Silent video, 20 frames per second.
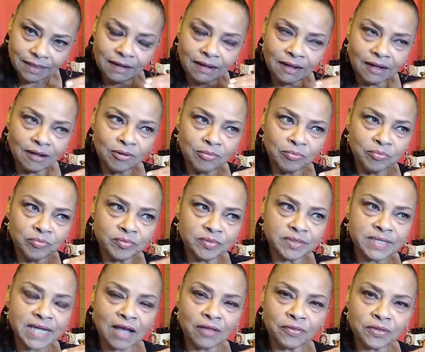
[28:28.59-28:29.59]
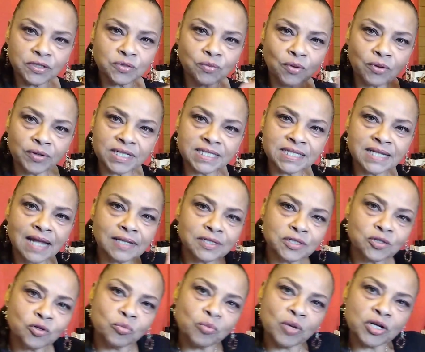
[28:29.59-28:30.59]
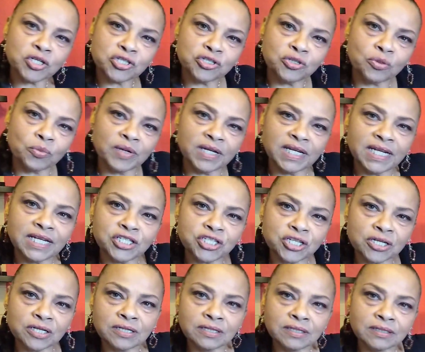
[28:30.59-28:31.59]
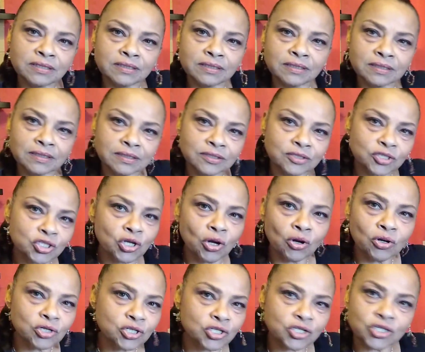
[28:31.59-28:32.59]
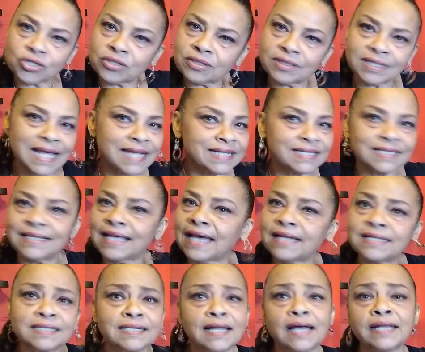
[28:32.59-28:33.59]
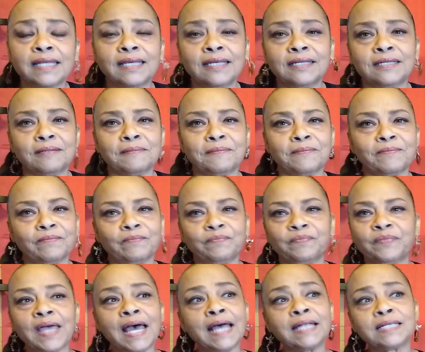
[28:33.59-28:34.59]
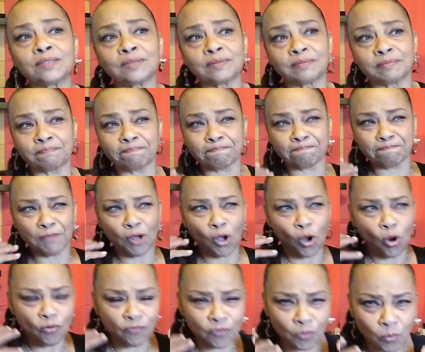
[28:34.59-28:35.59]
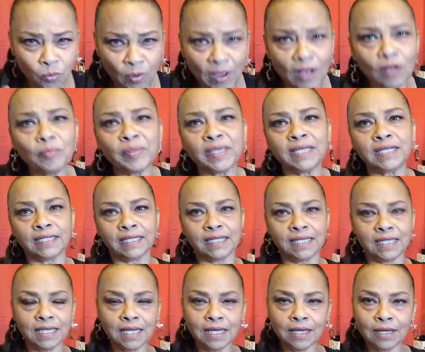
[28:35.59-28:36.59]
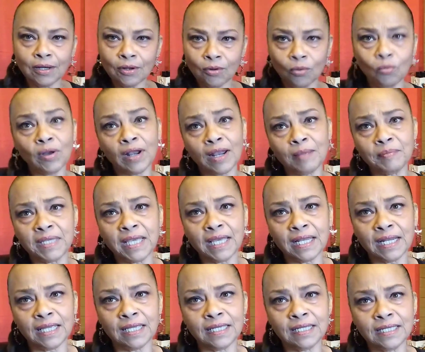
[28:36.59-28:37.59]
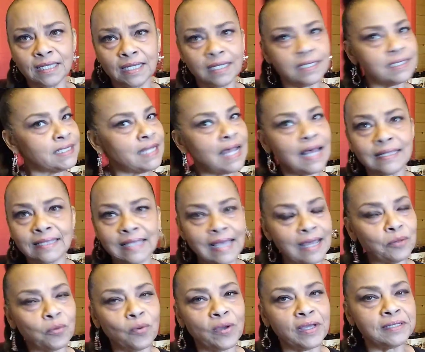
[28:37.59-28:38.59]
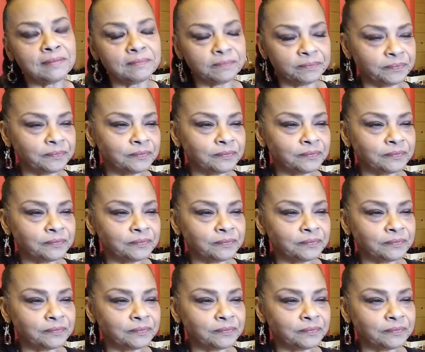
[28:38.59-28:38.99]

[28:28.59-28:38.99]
down this road. It's not so much the religion, church. That's not it. That's overwhelmingly what I'm getting. It's not that way.